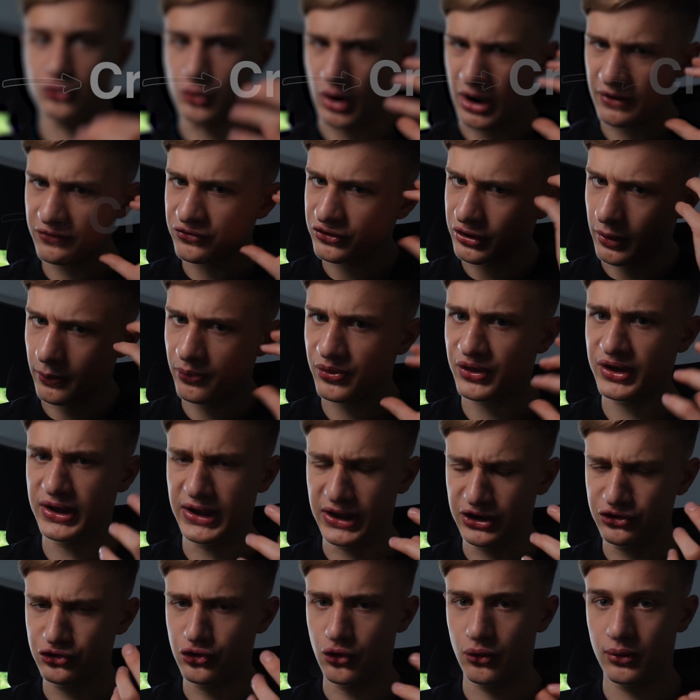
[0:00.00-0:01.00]
you have something
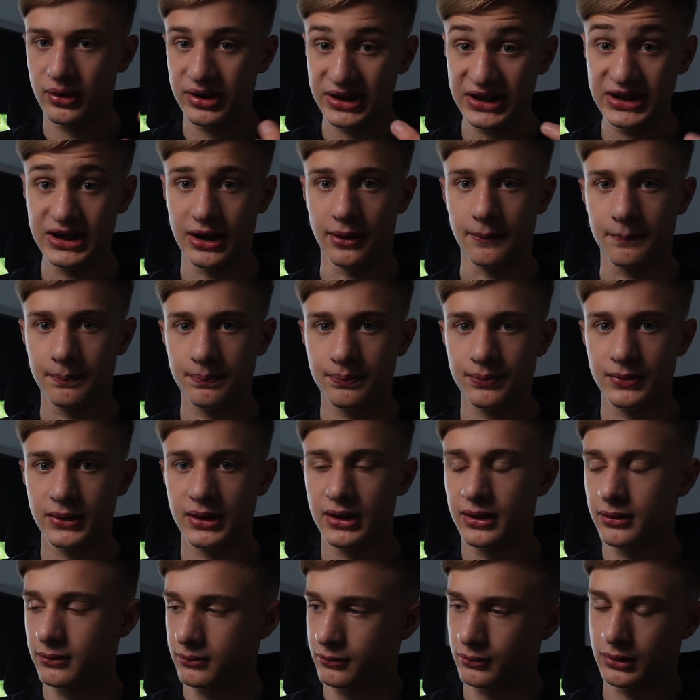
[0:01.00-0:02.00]
in your ear,
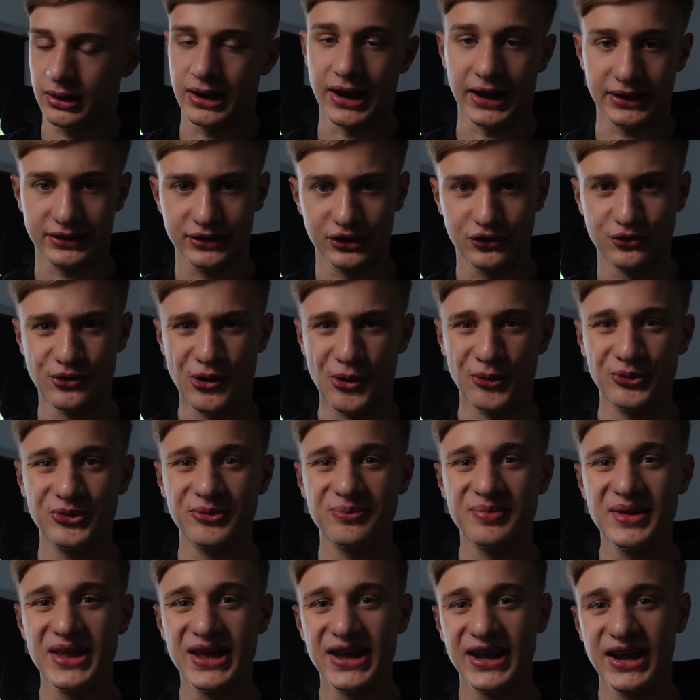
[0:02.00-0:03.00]
like the crowd.
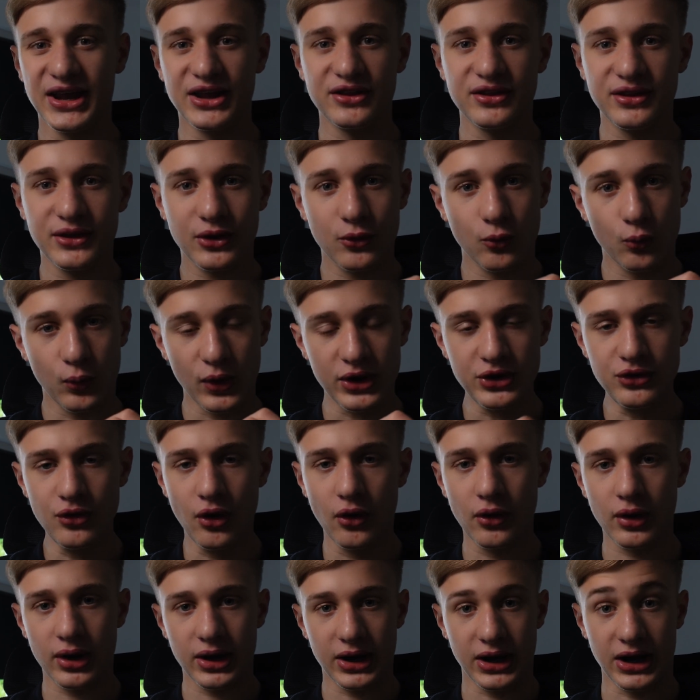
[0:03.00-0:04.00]
And when
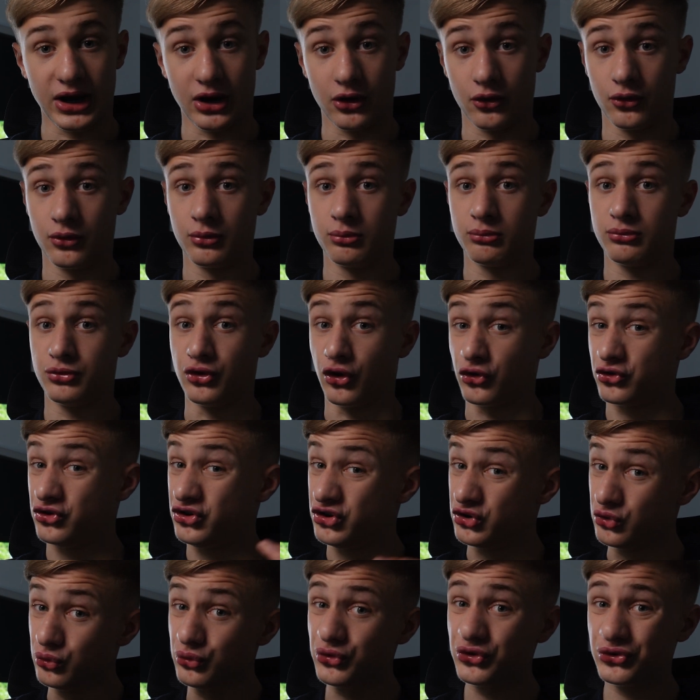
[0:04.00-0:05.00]
you are not
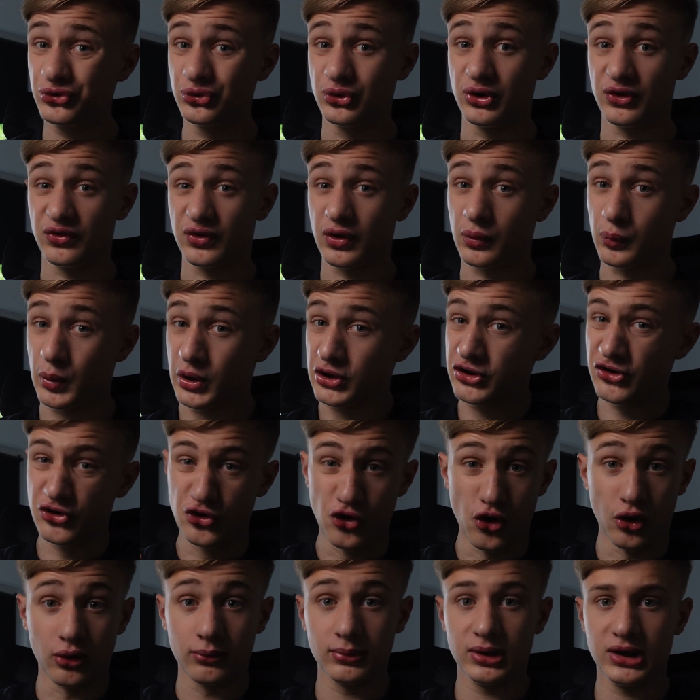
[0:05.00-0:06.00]
used to this, and when you
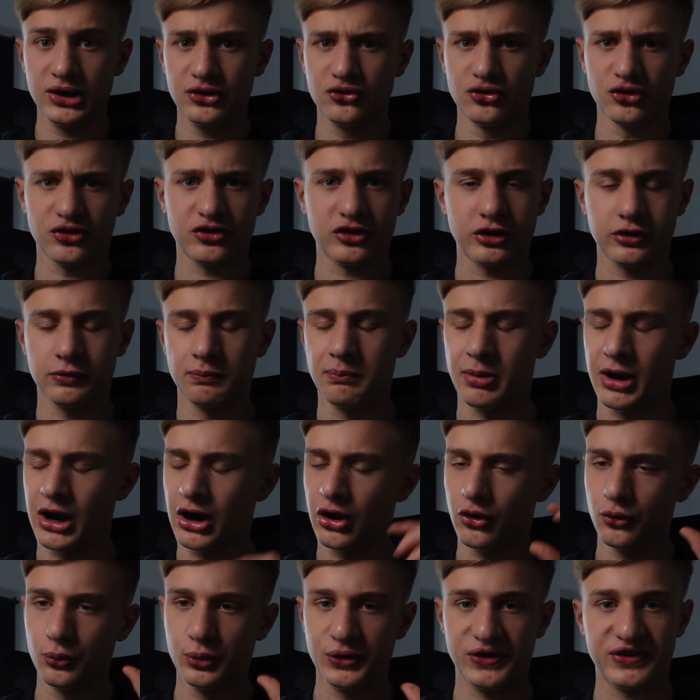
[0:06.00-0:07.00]
normally just
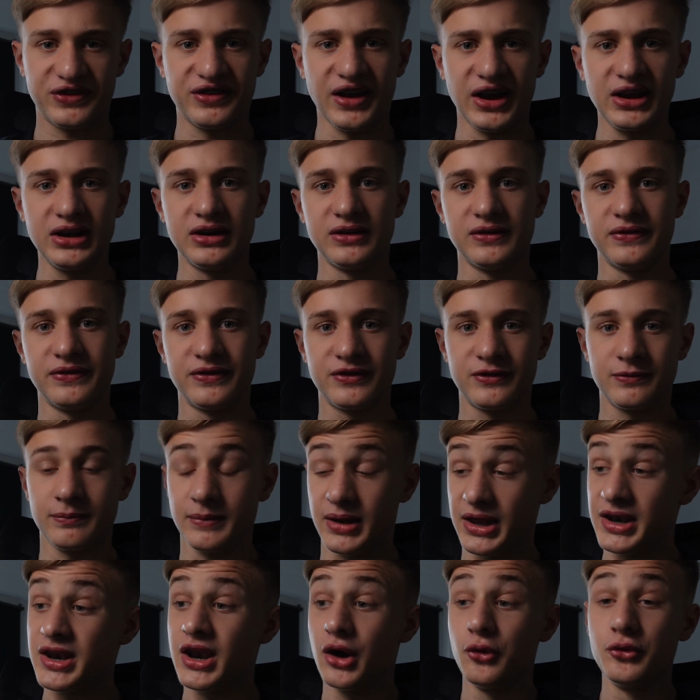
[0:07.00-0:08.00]
spar with silence,
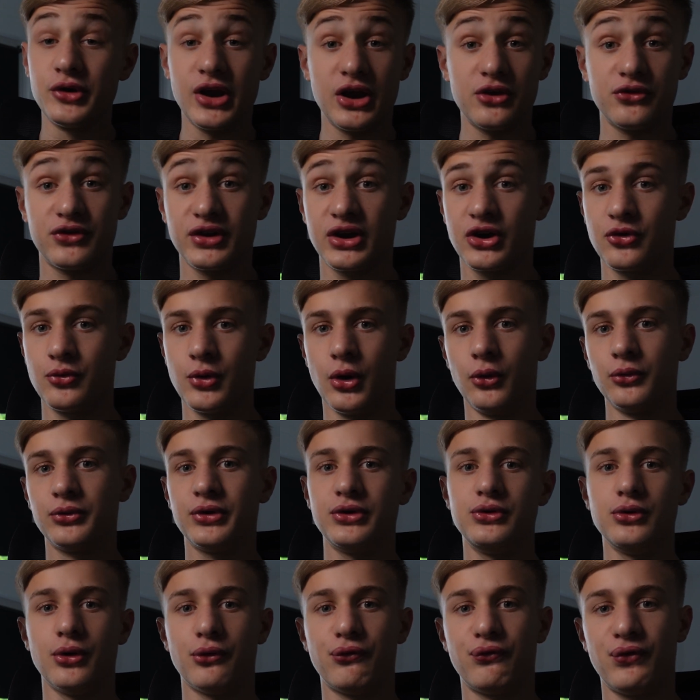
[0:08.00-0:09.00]
and now there's a crowd
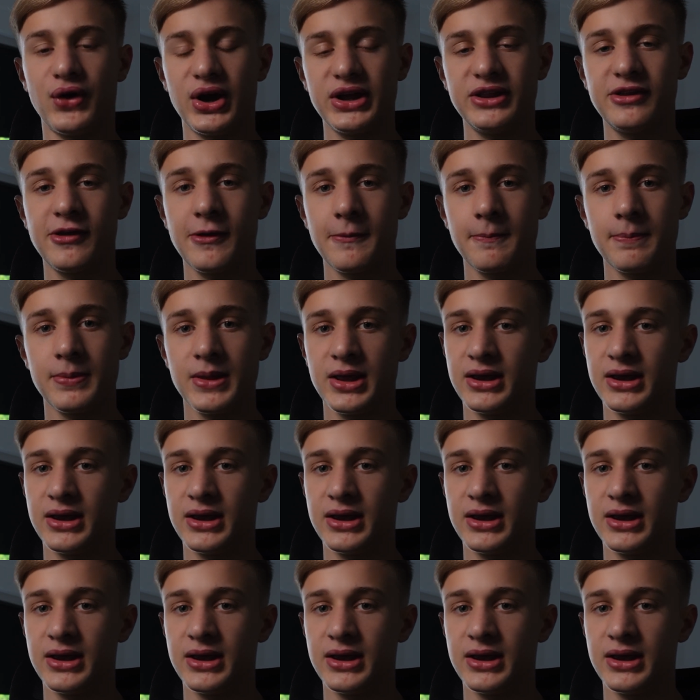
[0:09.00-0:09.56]
in your fight,